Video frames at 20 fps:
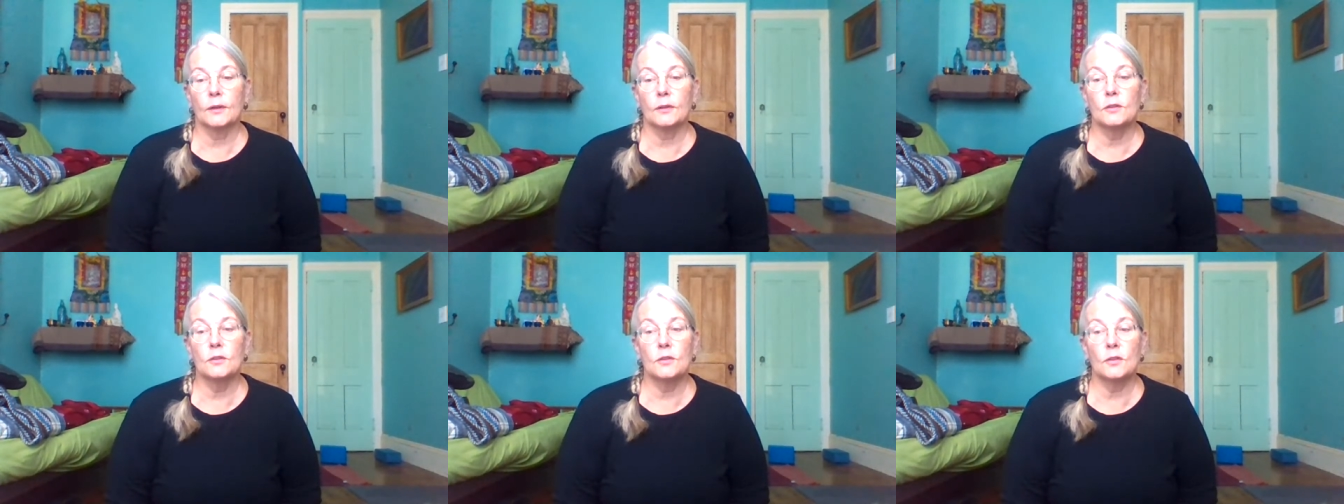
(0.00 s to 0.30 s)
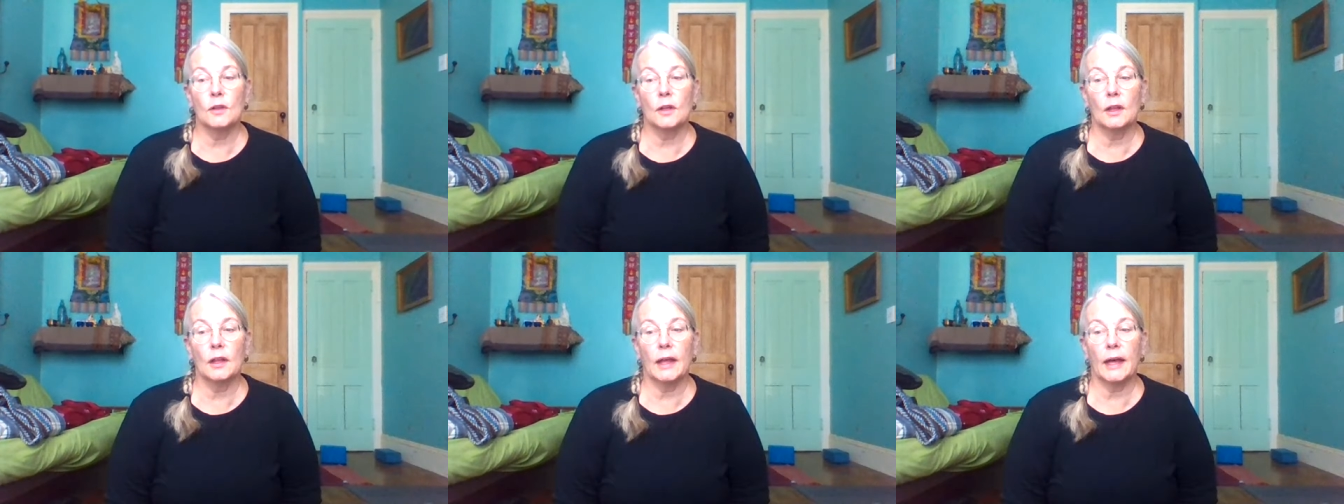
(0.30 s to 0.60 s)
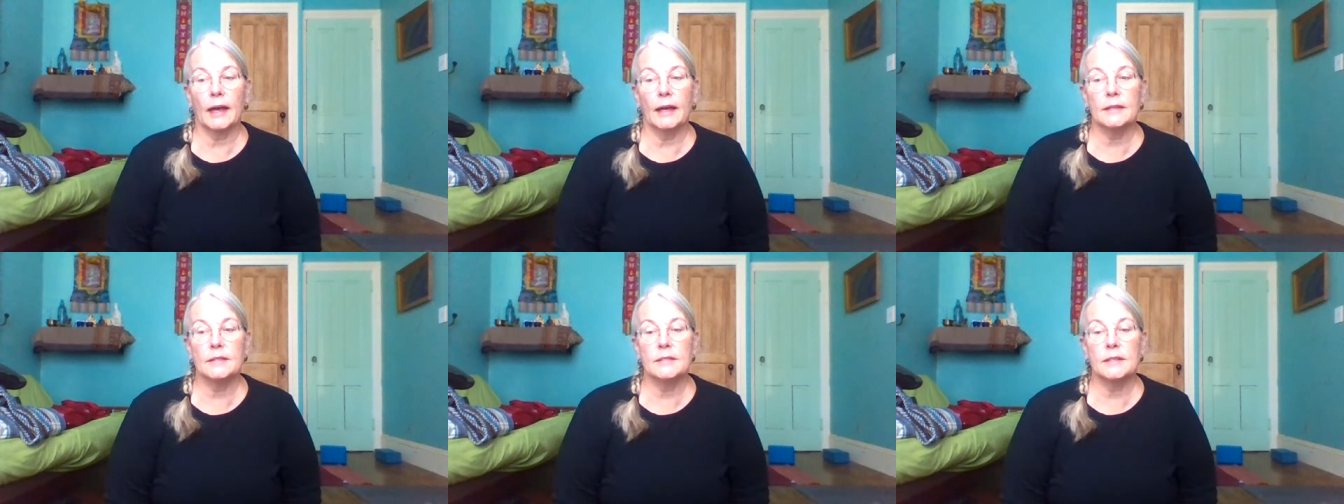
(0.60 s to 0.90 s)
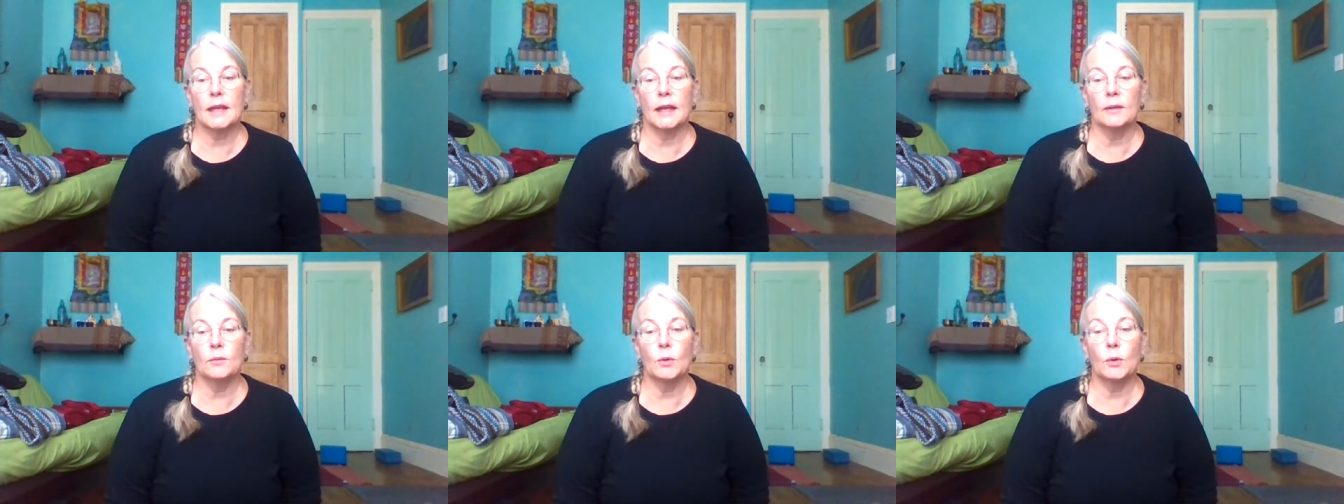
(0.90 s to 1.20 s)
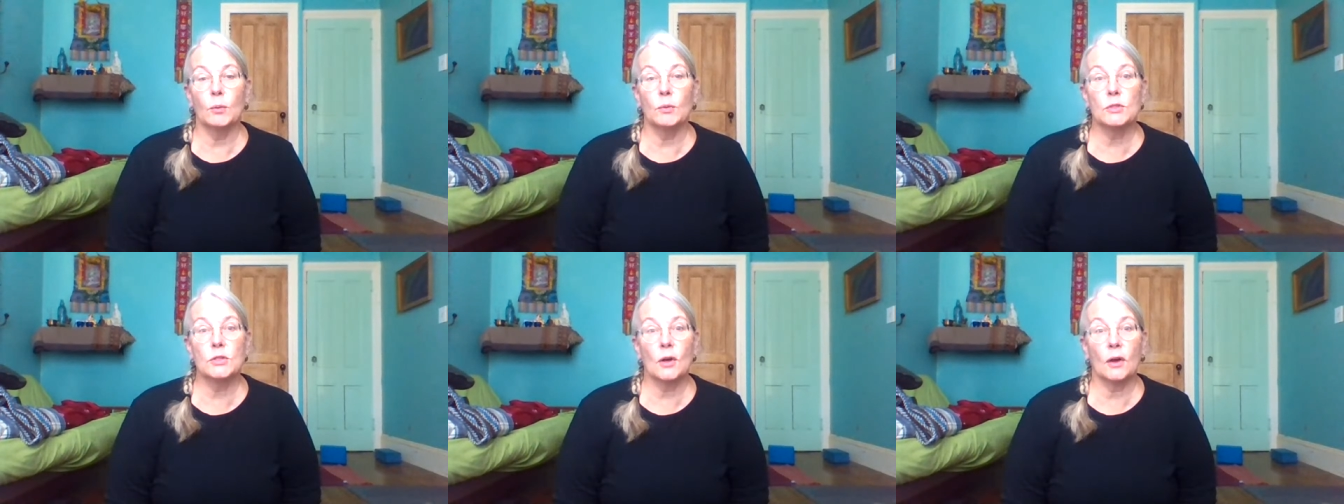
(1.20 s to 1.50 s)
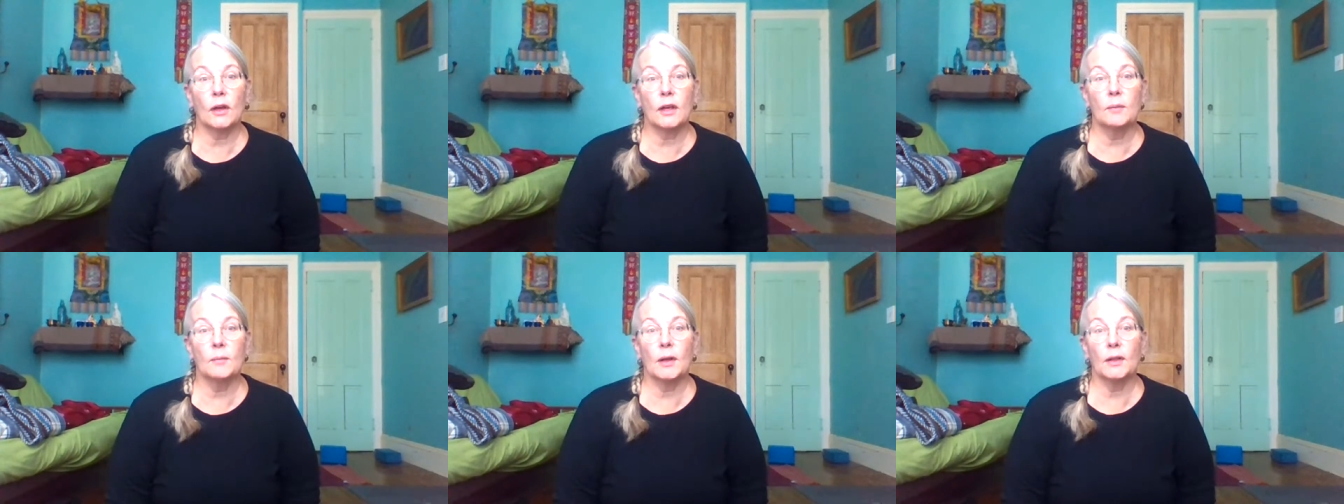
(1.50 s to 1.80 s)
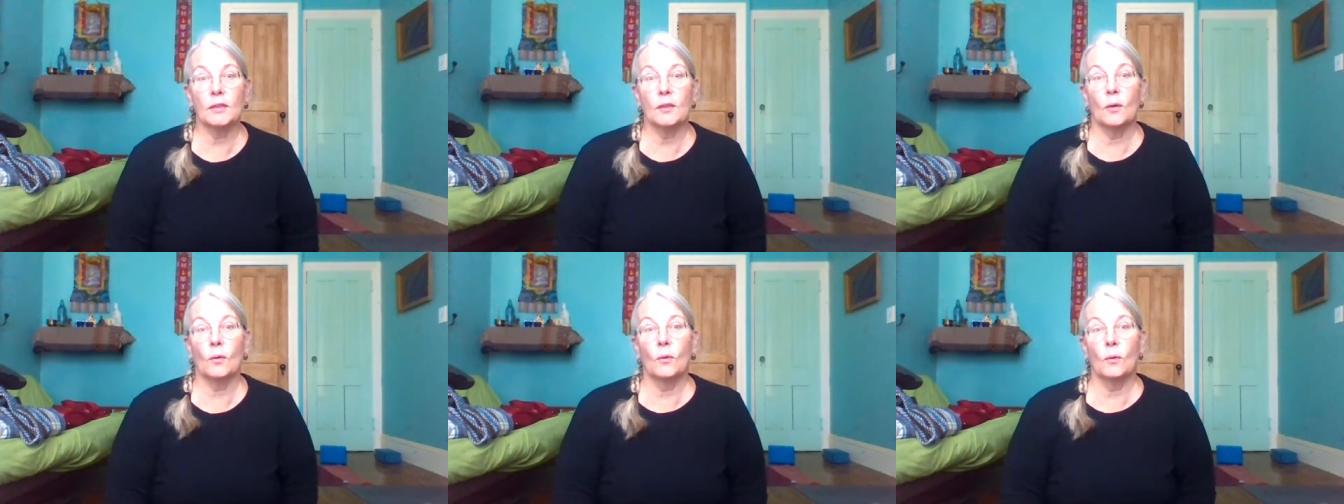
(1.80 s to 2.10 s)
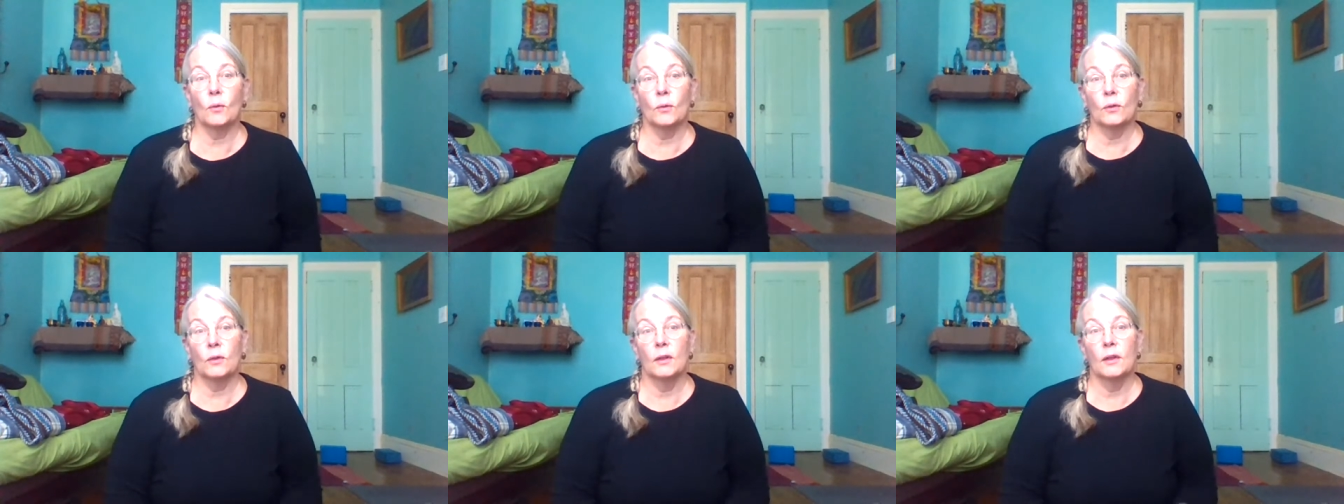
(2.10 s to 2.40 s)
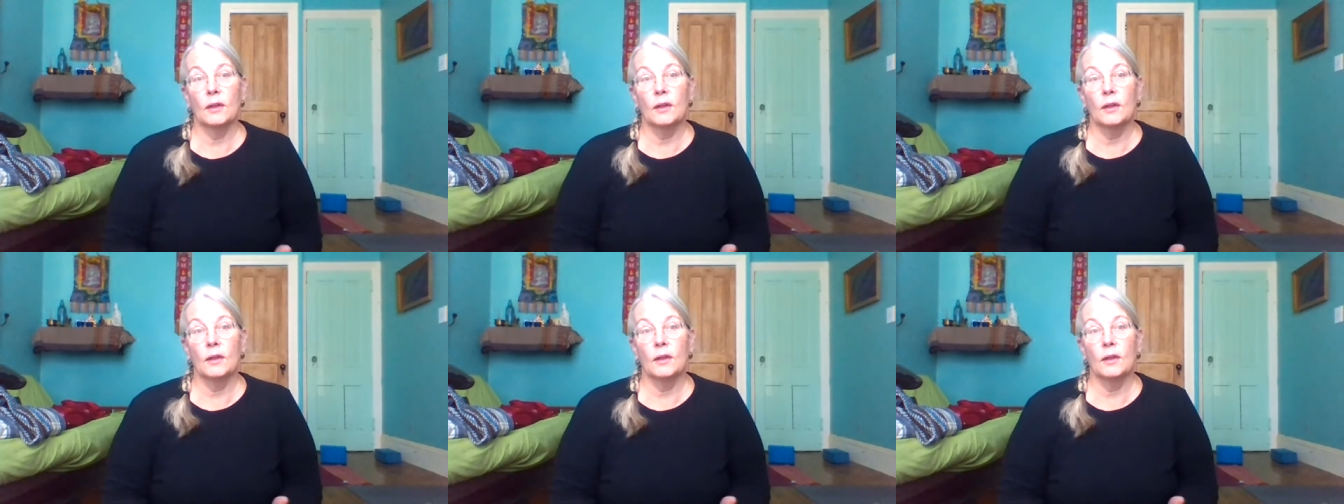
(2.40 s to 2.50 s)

the class, and we were talking about the whole